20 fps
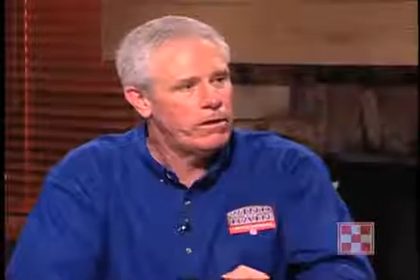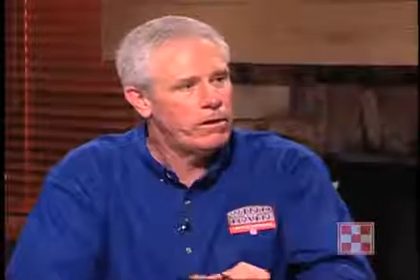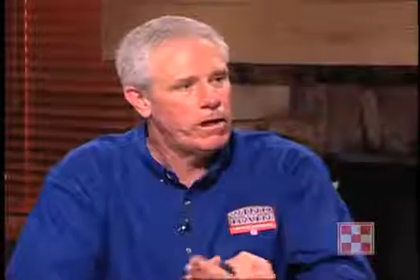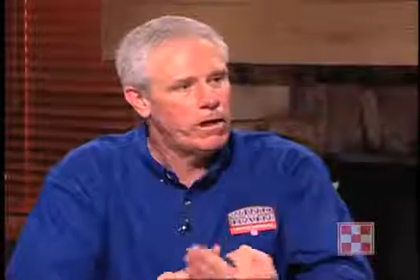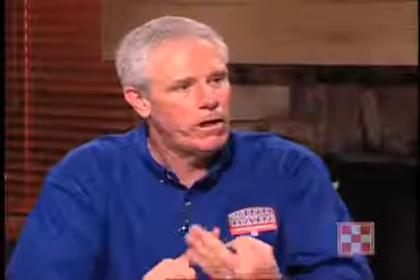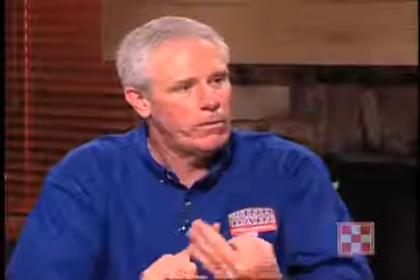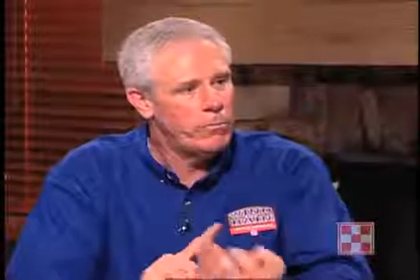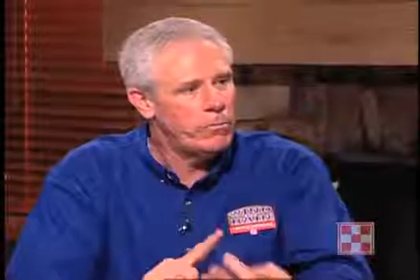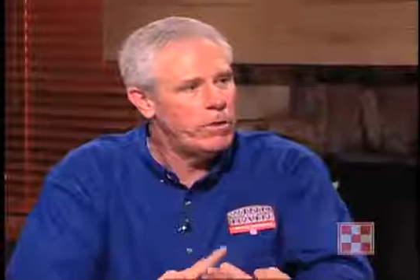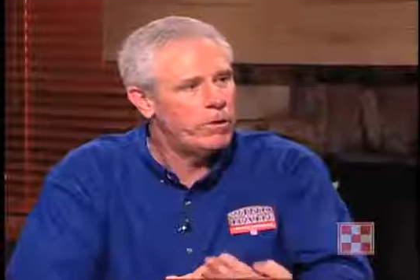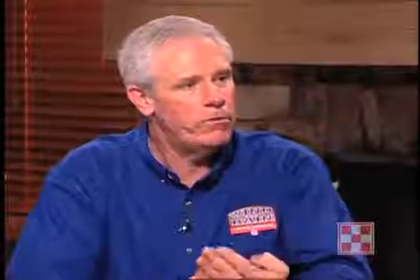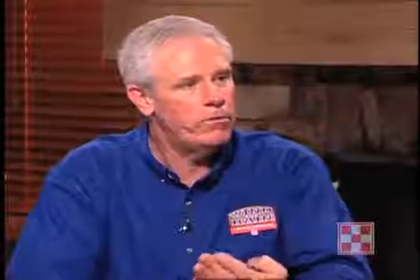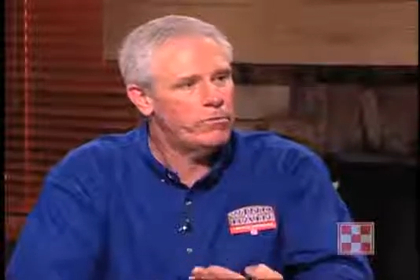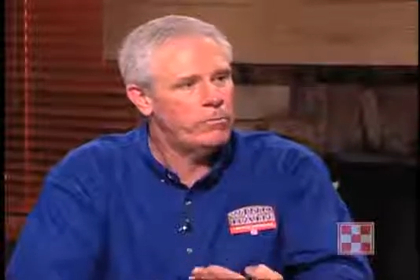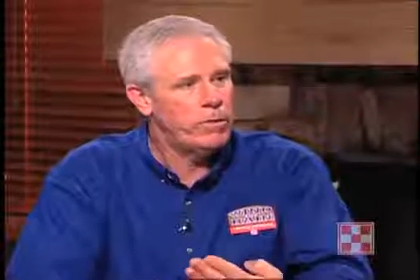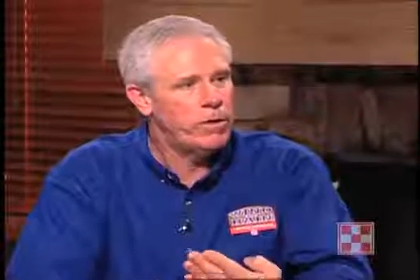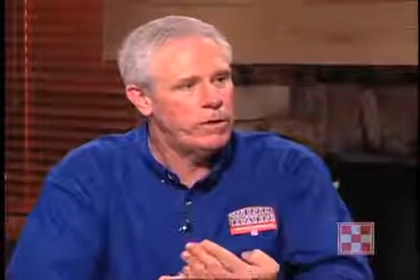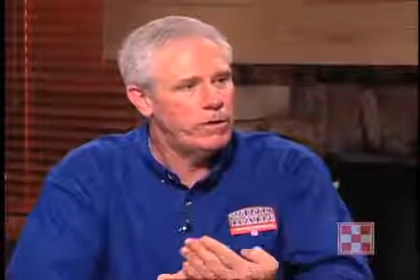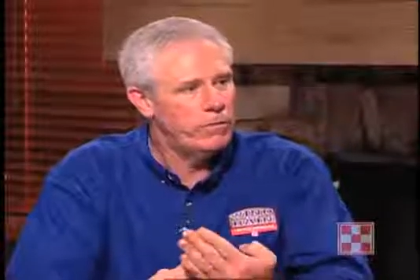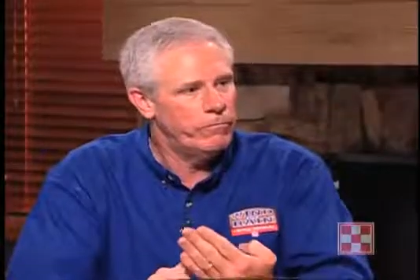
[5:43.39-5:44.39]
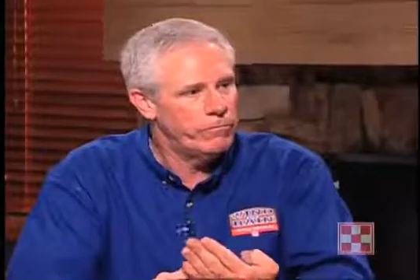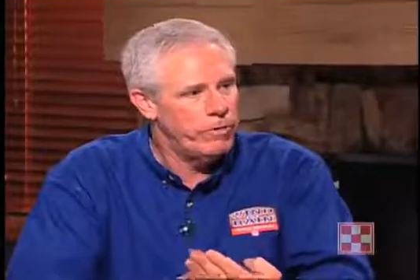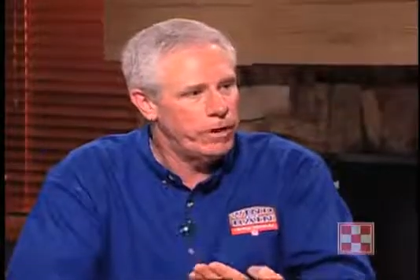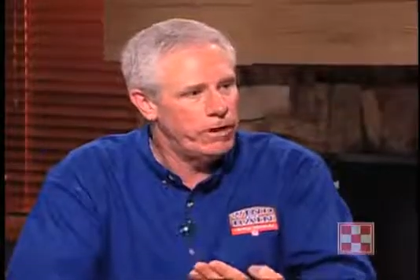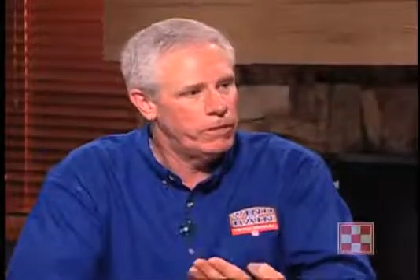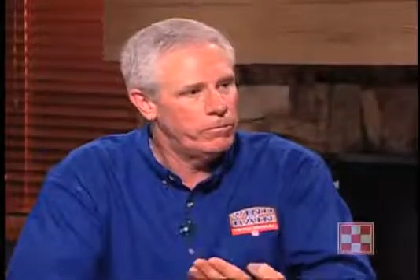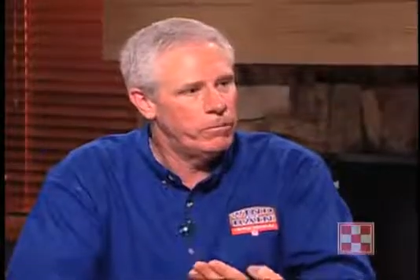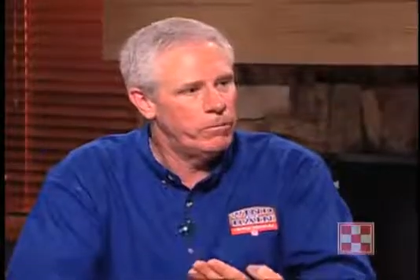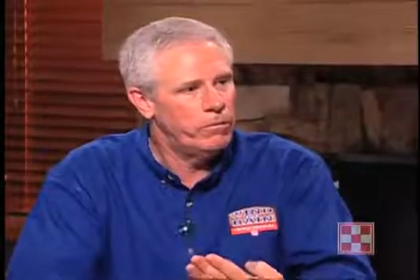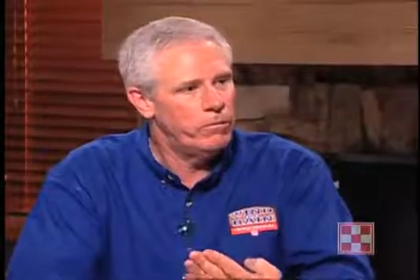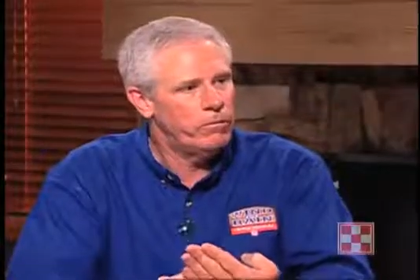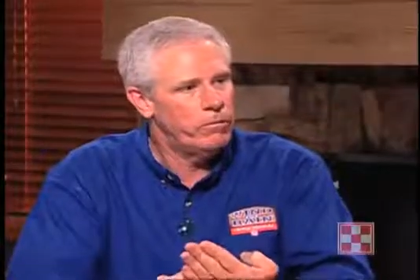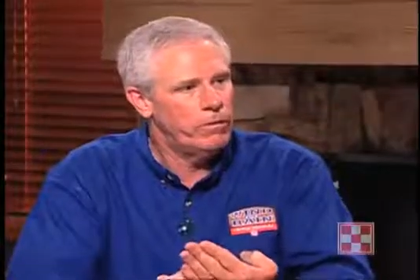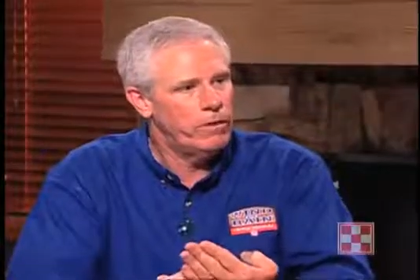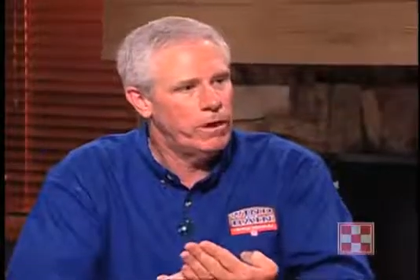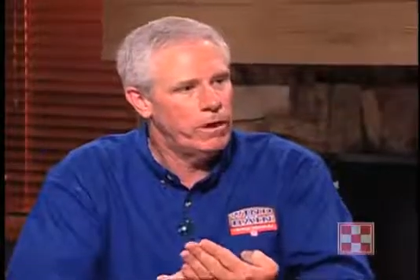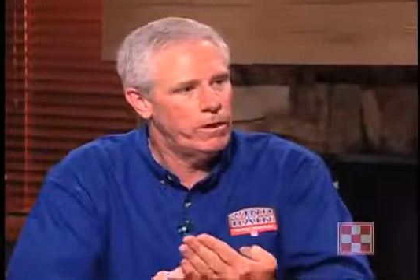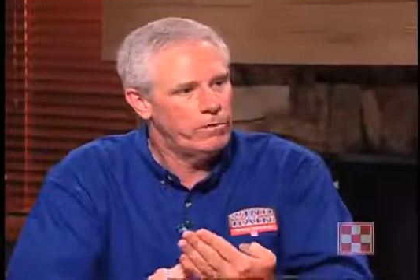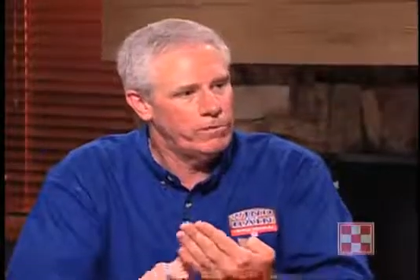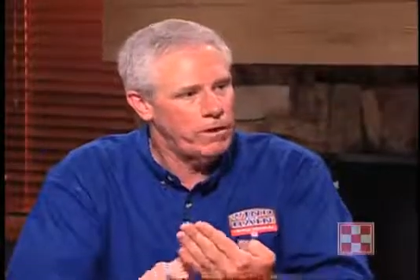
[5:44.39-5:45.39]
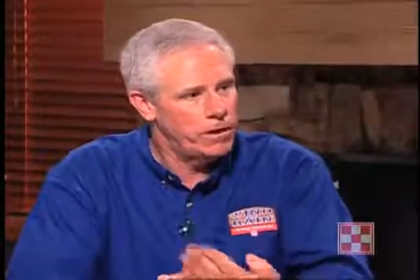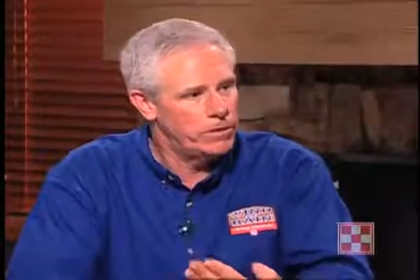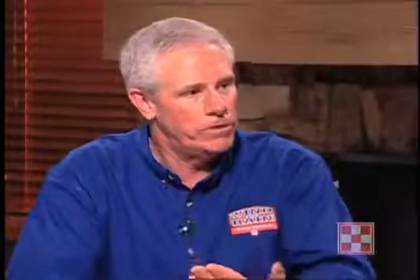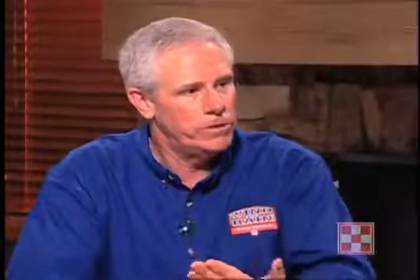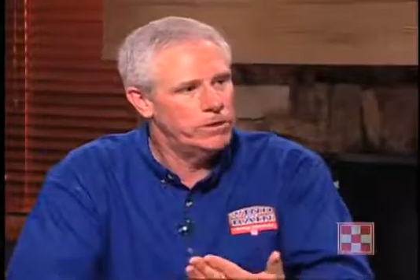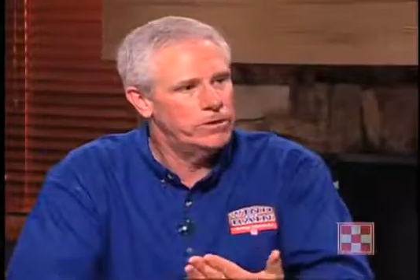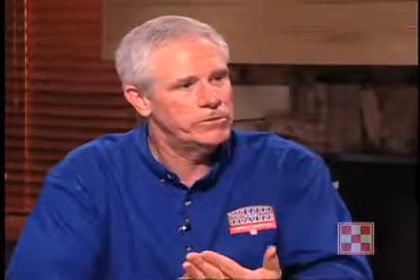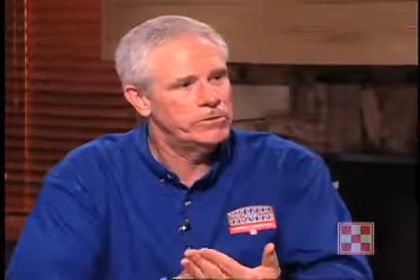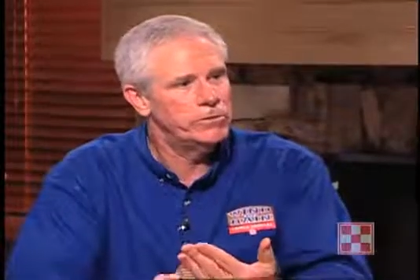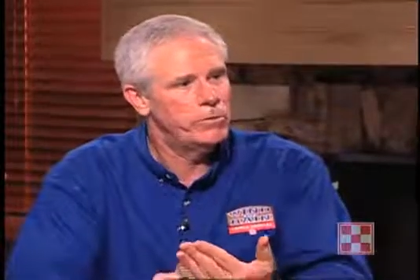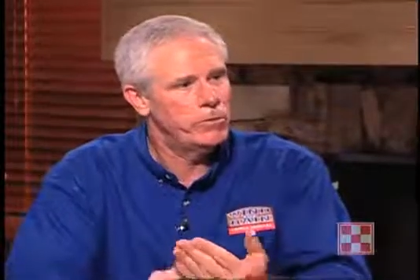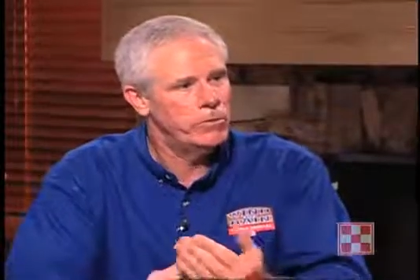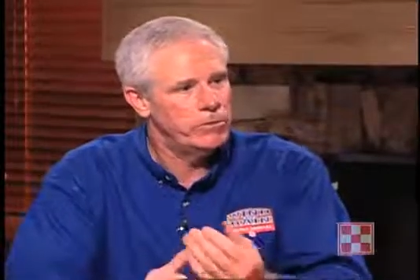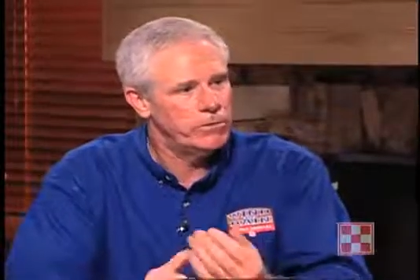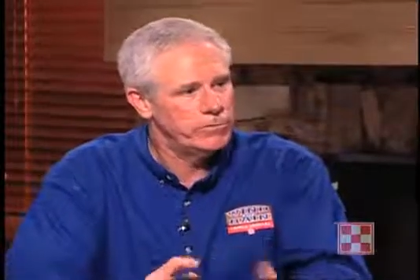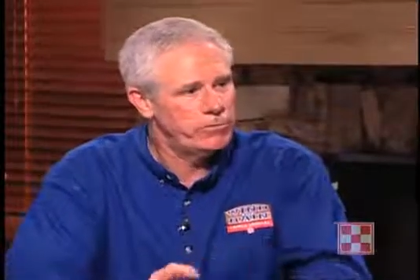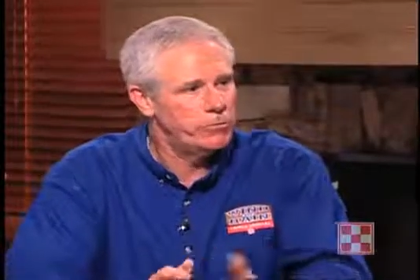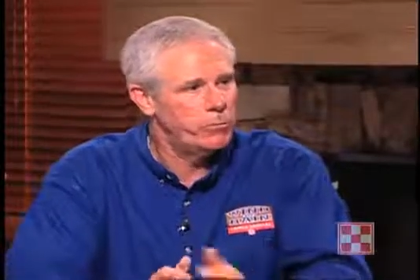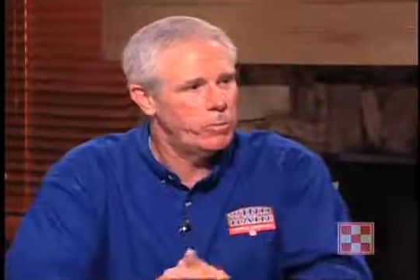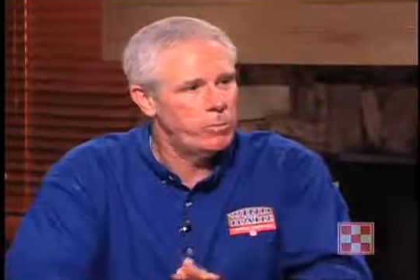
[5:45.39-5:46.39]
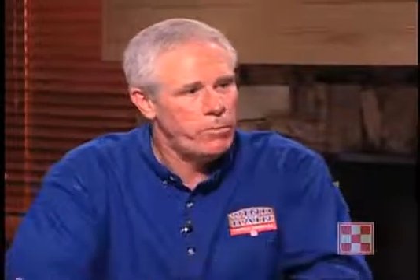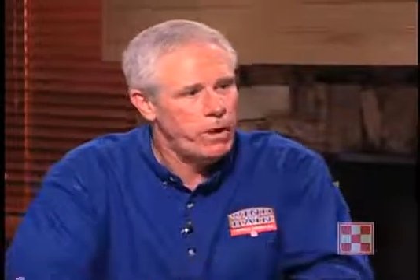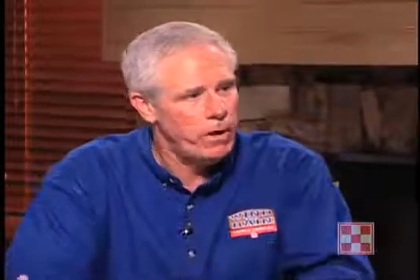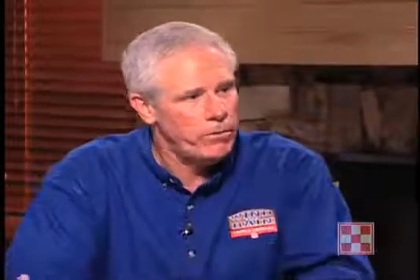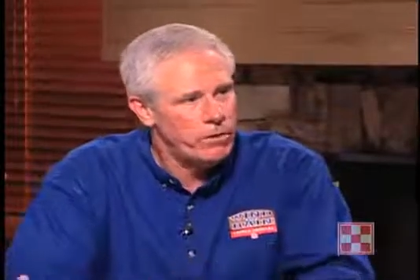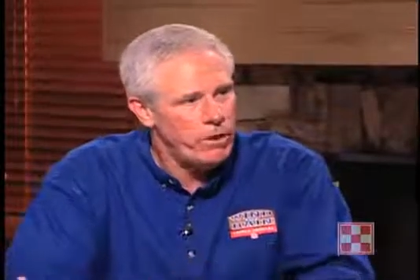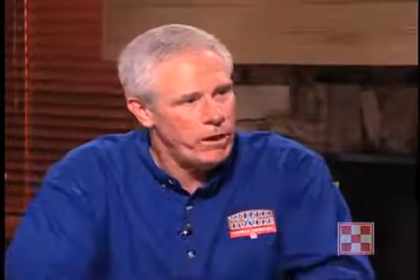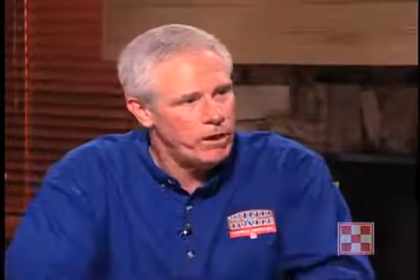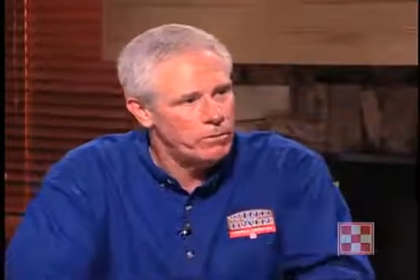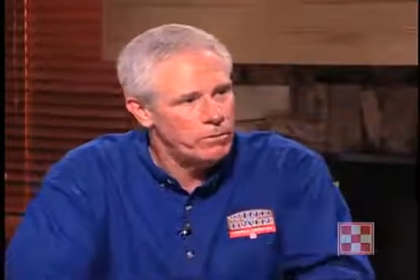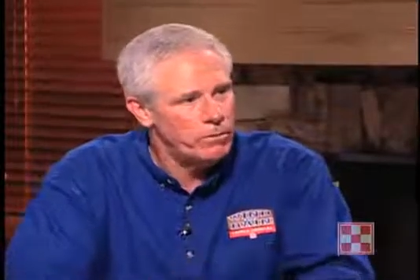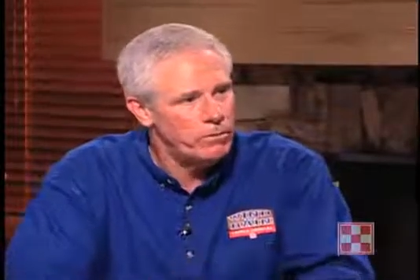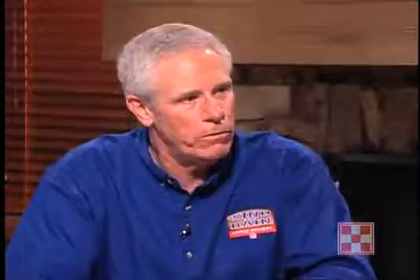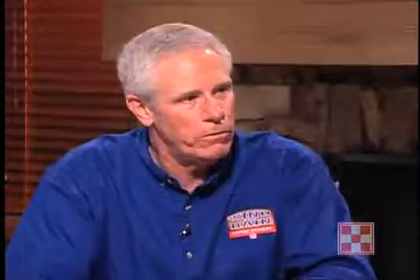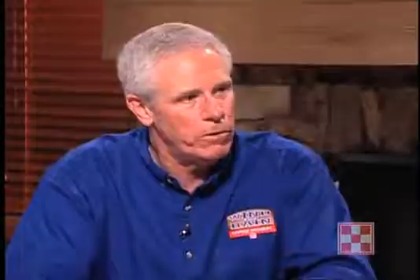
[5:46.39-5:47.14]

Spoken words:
and it must be available and digestible and absorbed by the animal.